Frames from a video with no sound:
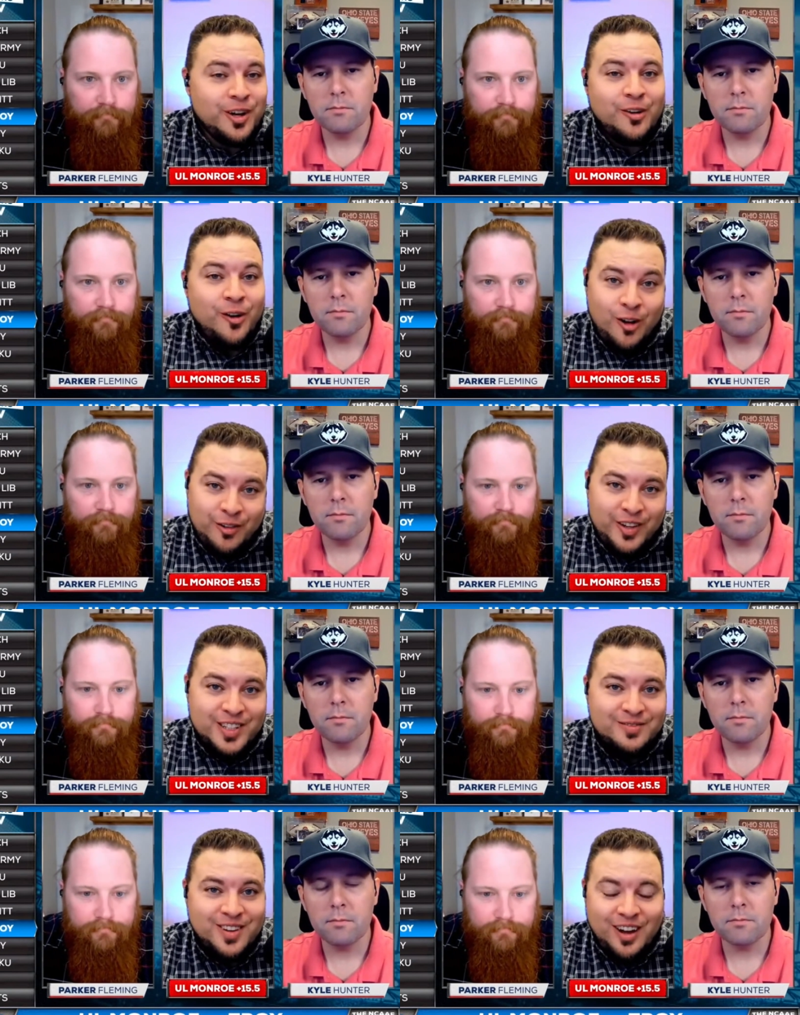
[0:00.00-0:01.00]
Speaker 1: hit on all of it.
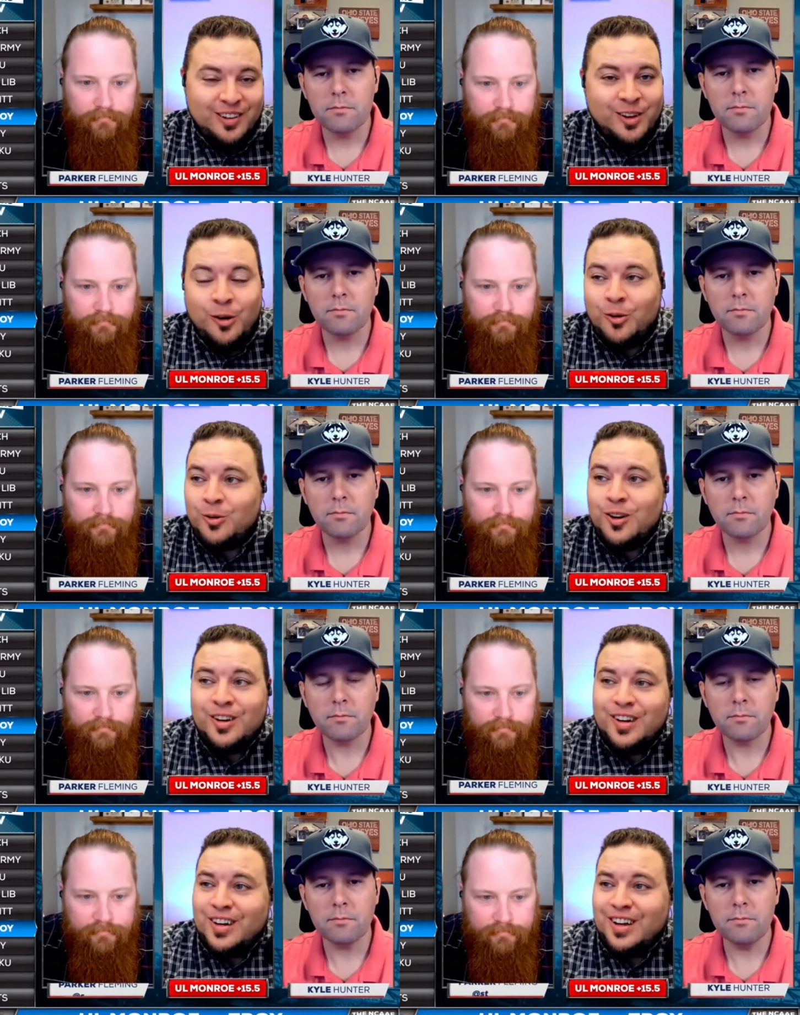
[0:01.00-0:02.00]
Uh, low,
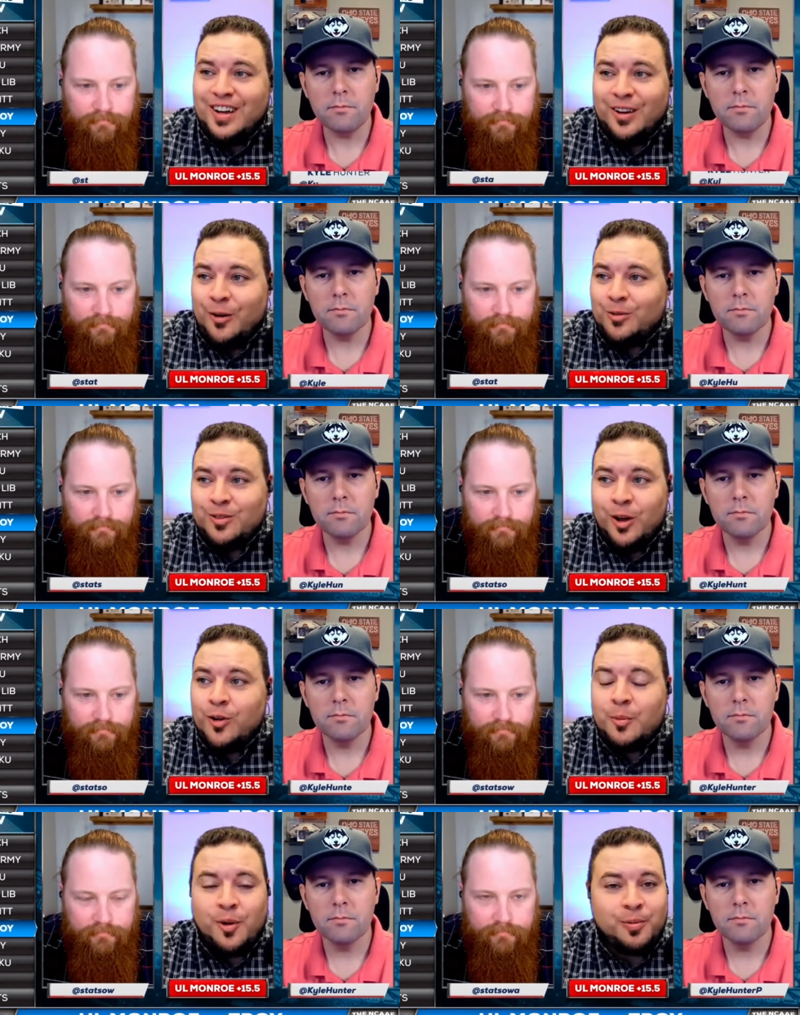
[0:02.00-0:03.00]
you know,
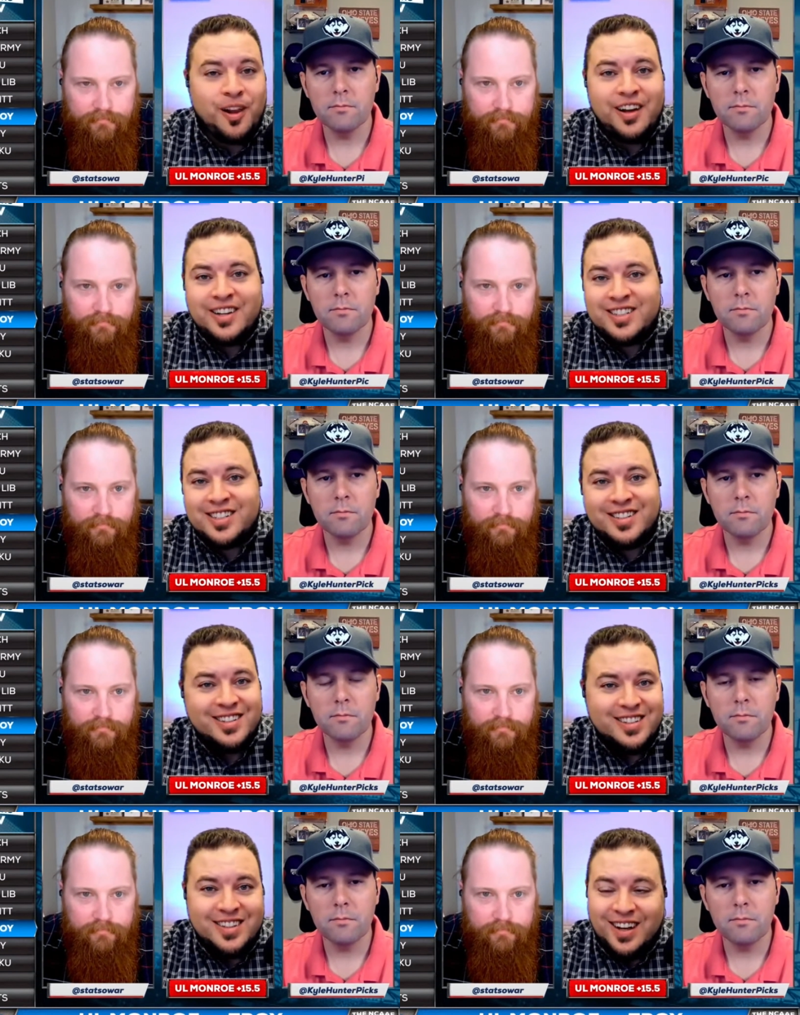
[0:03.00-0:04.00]
low number of plays,
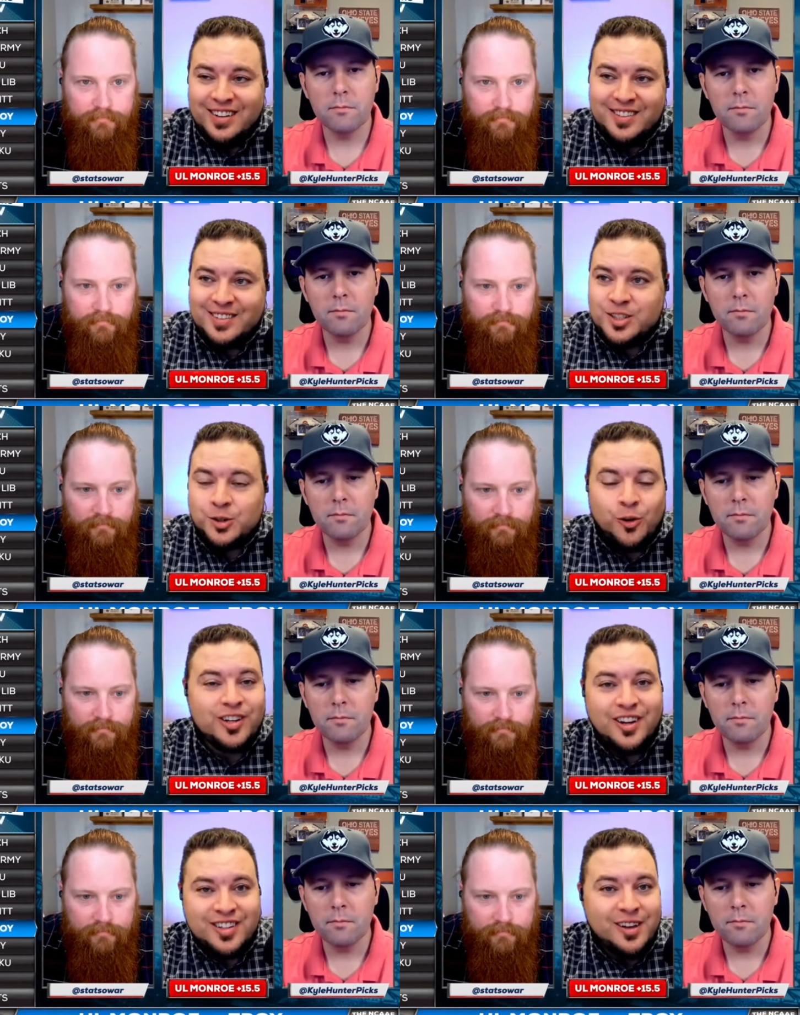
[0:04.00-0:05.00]
uh,
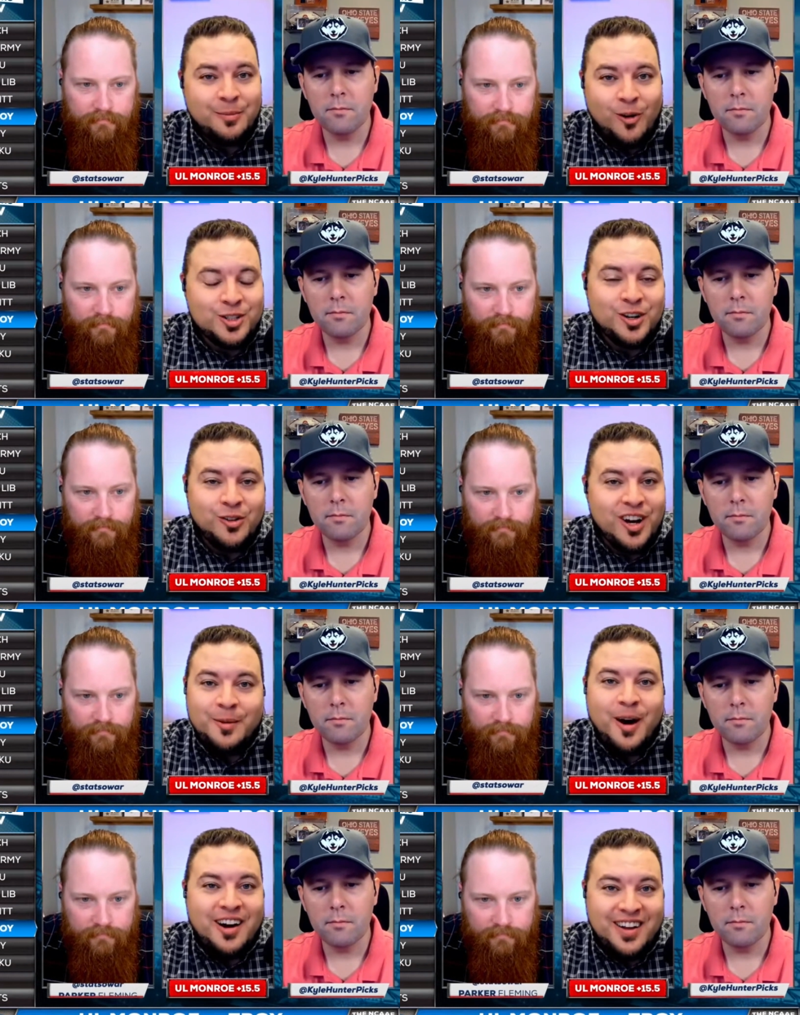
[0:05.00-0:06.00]
Troy doesn't get margin on
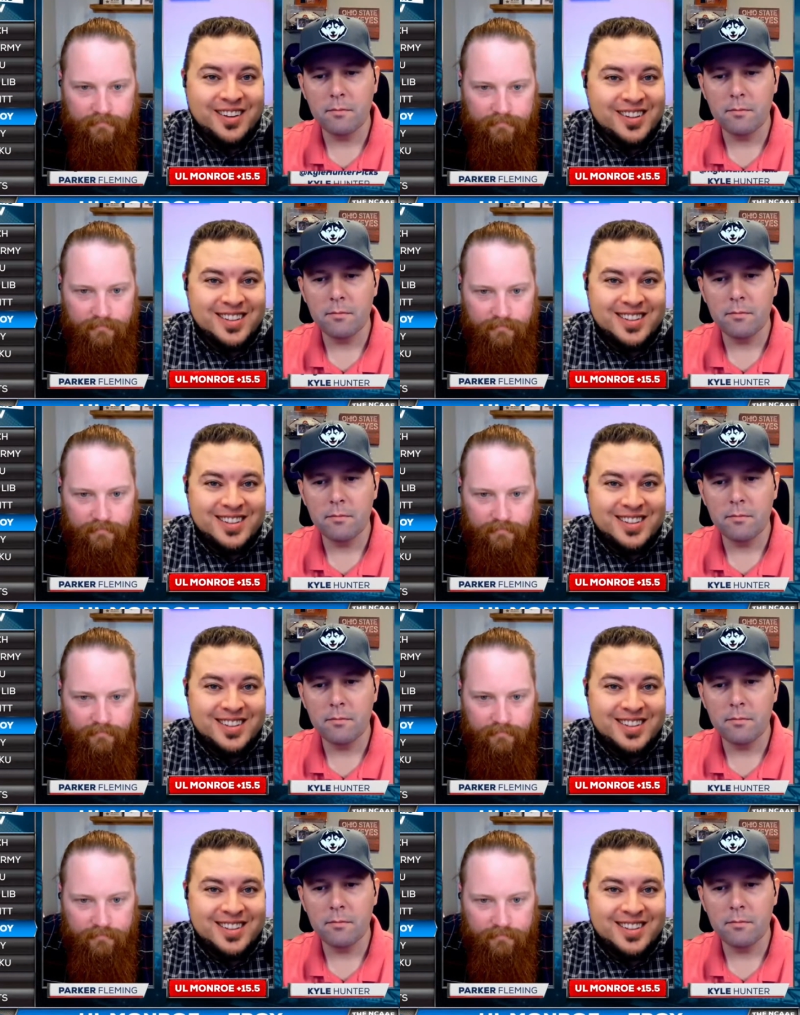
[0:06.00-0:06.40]
anybody.